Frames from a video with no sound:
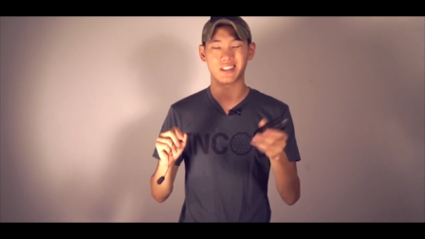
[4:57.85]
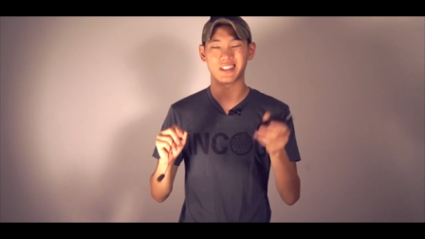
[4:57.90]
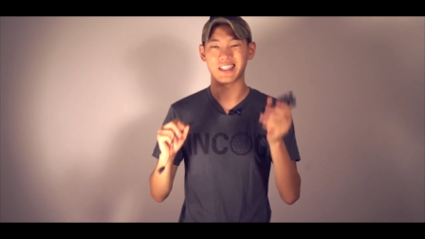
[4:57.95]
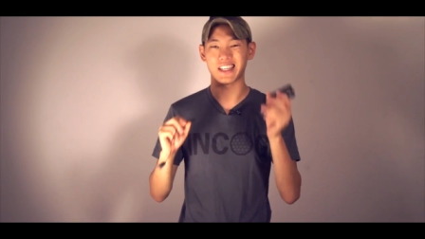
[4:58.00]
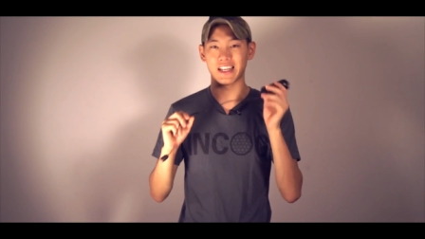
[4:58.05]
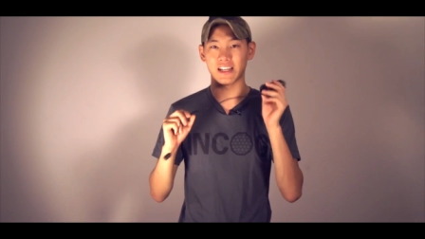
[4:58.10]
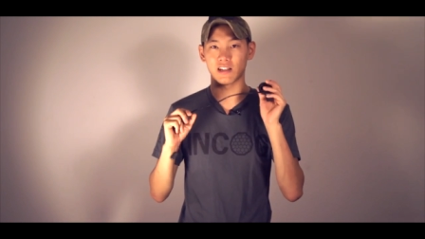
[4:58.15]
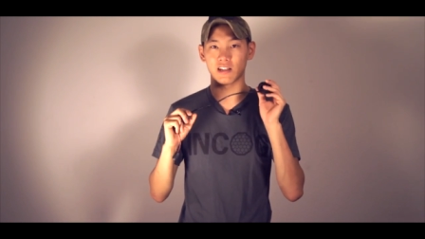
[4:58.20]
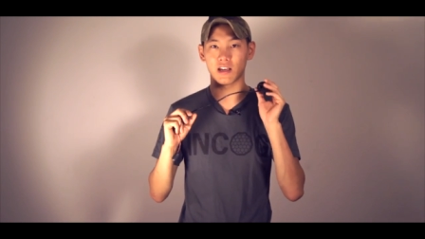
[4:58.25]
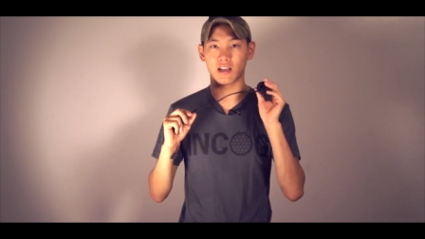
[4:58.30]
It's
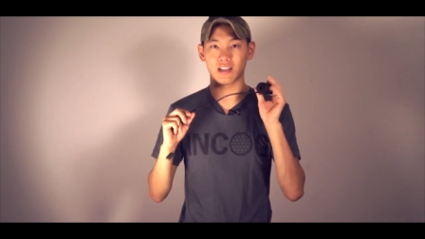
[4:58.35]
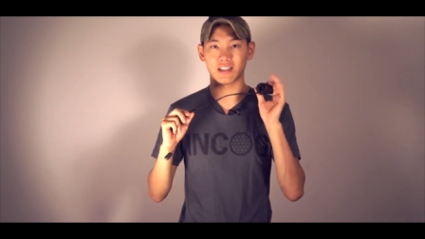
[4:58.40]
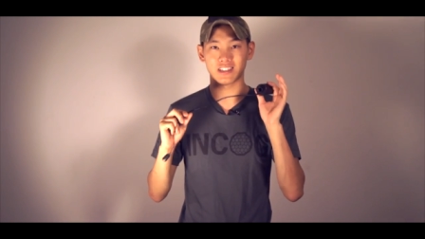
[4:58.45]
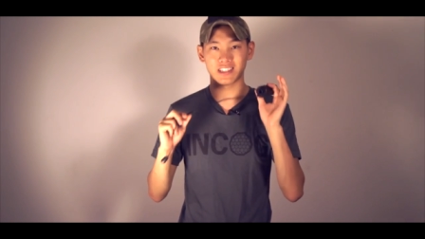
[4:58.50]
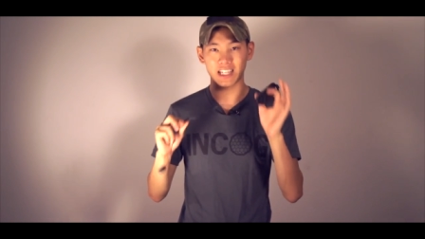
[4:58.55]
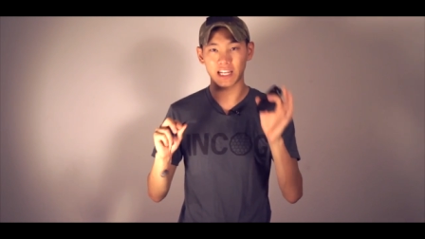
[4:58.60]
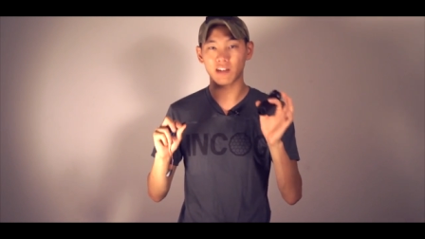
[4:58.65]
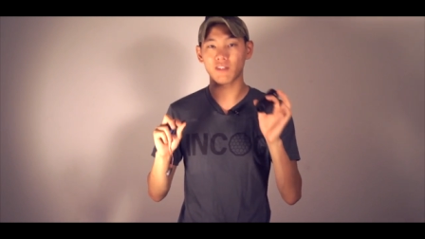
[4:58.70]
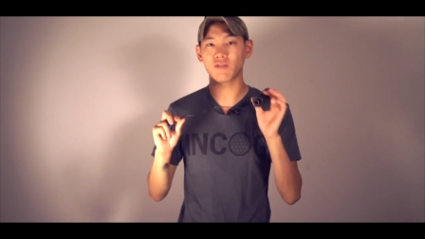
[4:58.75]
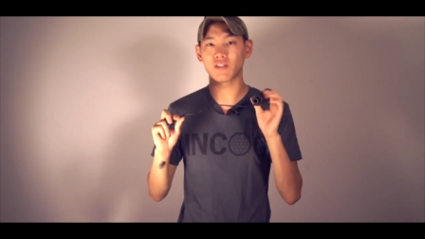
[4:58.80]
the
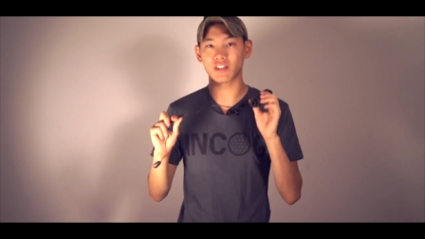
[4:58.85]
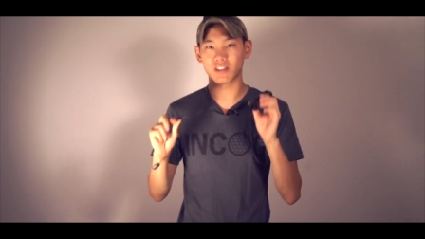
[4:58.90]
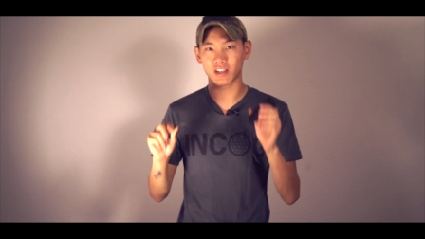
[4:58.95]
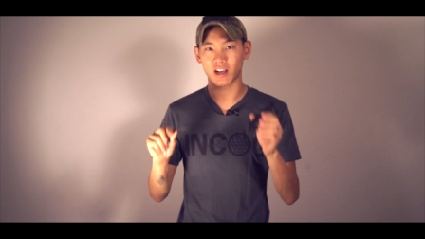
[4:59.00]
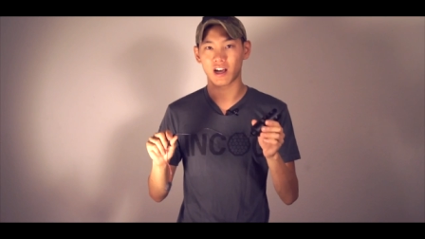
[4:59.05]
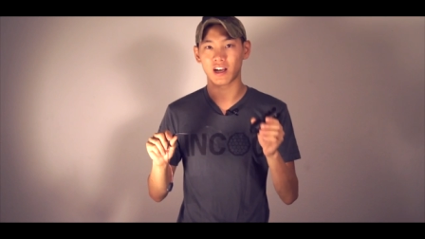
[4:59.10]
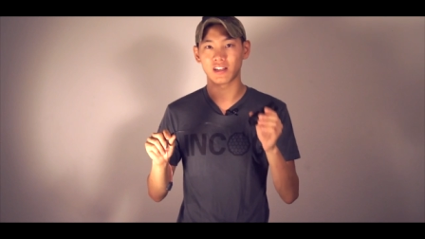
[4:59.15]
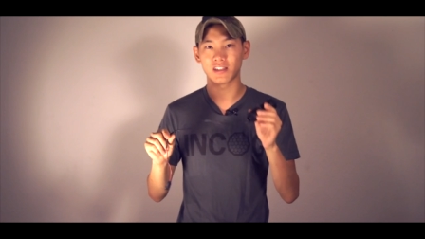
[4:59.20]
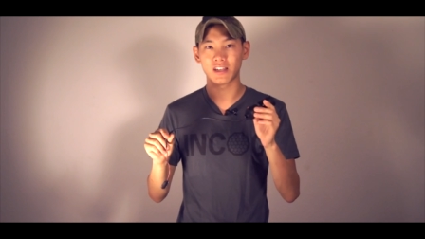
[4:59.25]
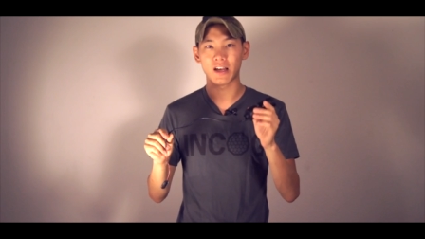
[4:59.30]
Incentive
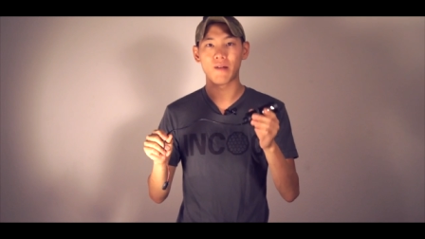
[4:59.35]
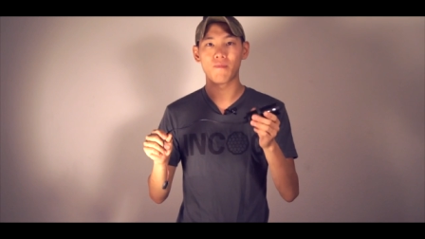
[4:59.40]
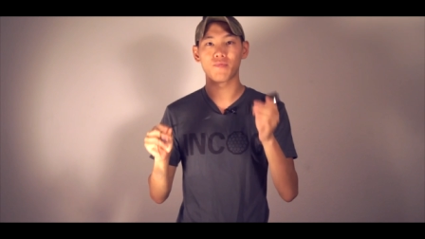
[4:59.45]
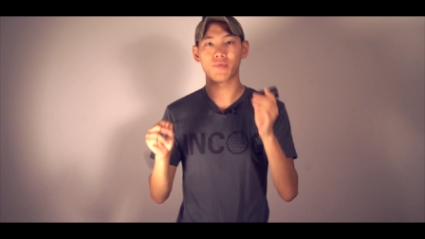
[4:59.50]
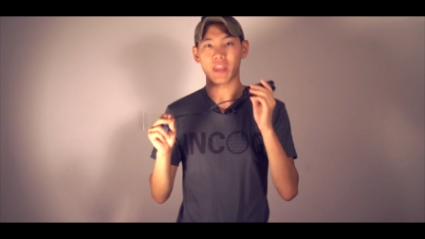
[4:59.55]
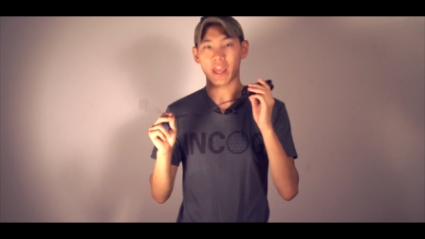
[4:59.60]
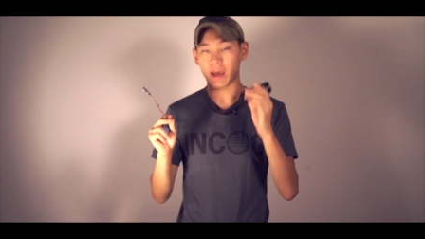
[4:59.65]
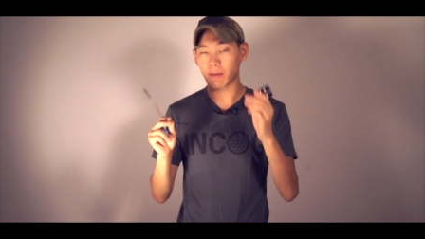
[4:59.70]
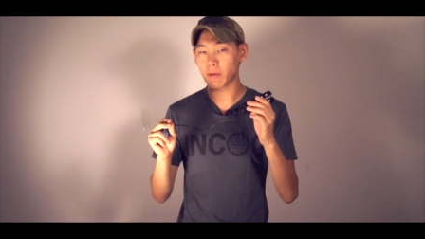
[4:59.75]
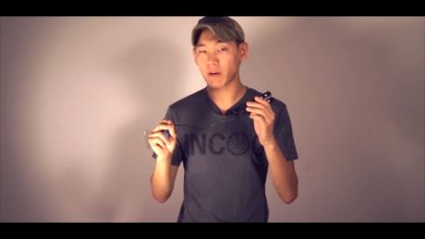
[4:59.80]
Designs
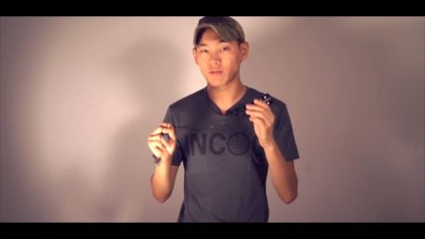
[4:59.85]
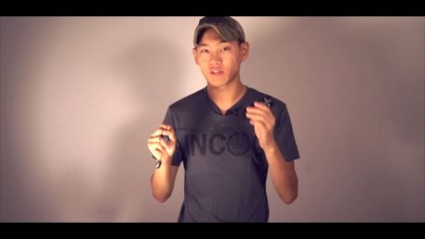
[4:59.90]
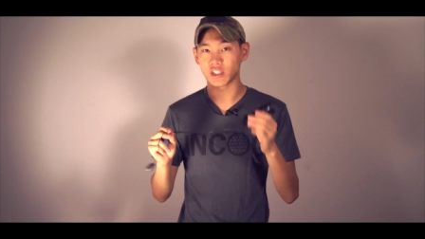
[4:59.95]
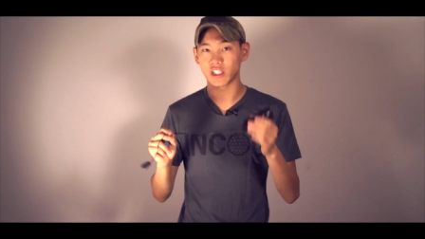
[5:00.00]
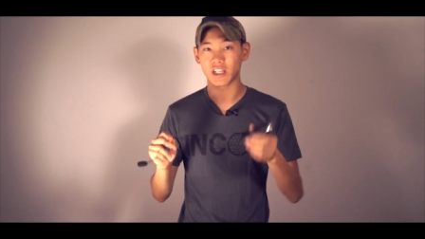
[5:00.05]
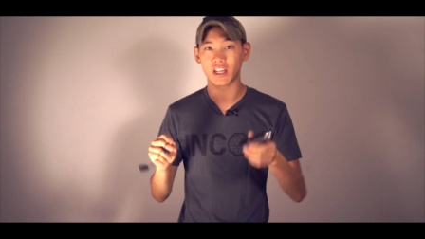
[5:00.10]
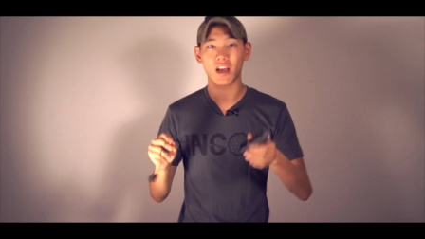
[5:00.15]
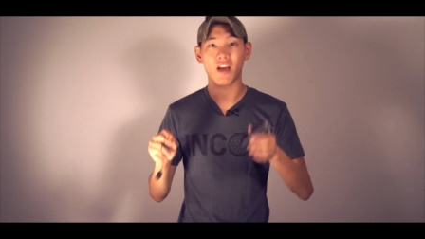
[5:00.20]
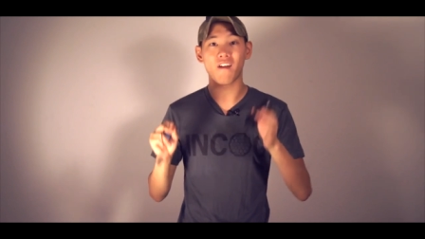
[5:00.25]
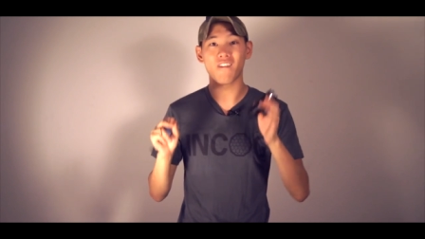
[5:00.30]
M F G
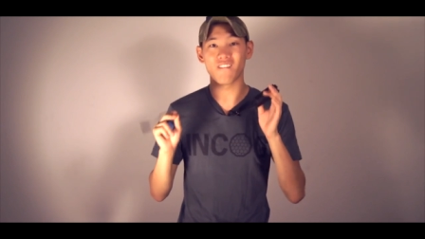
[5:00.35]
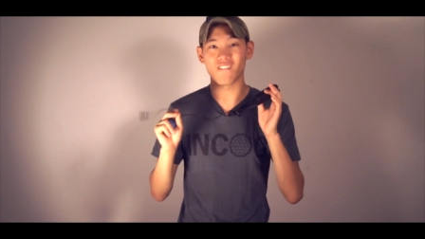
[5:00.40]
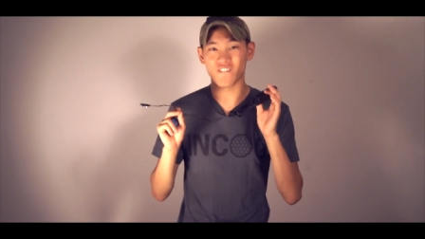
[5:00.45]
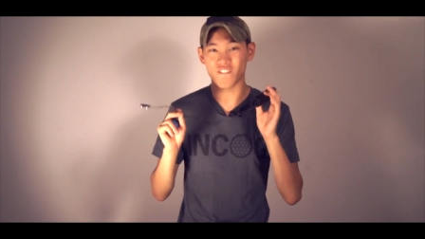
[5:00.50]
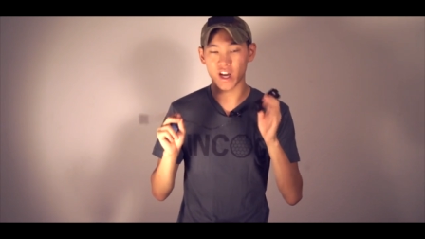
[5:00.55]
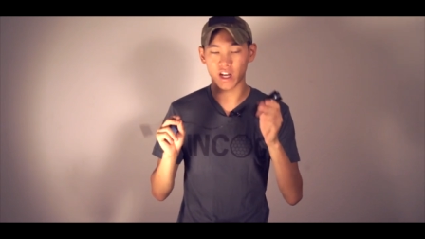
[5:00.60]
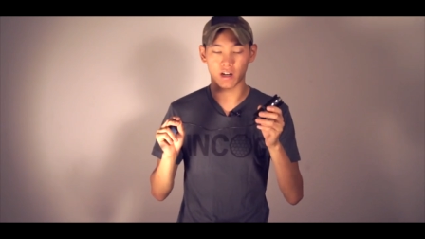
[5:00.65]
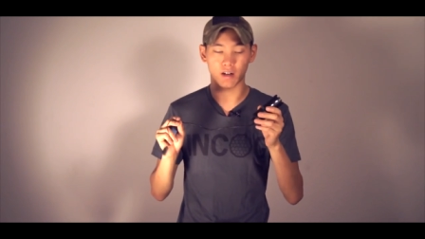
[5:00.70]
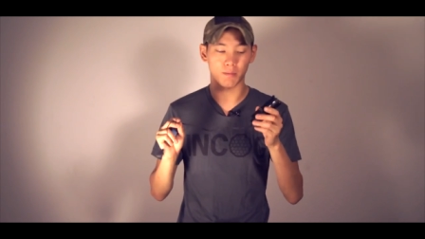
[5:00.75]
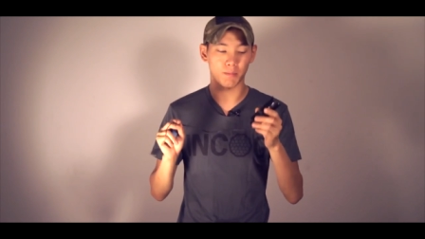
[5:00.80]

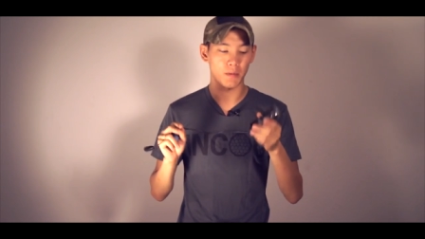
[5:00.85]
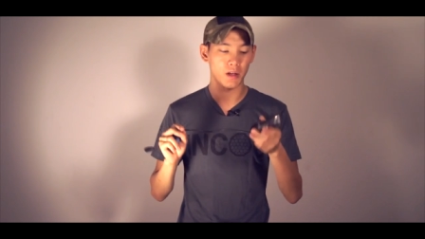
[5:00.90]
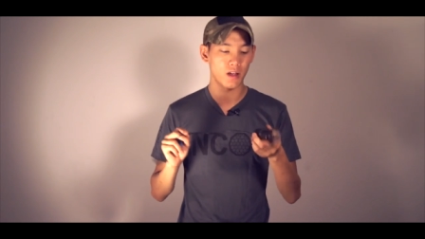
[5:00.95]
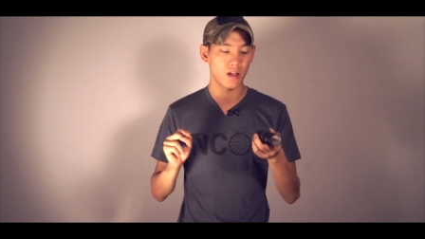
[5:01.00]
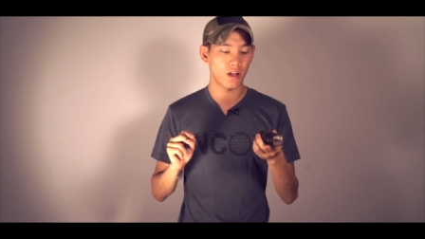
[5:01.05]
Venom.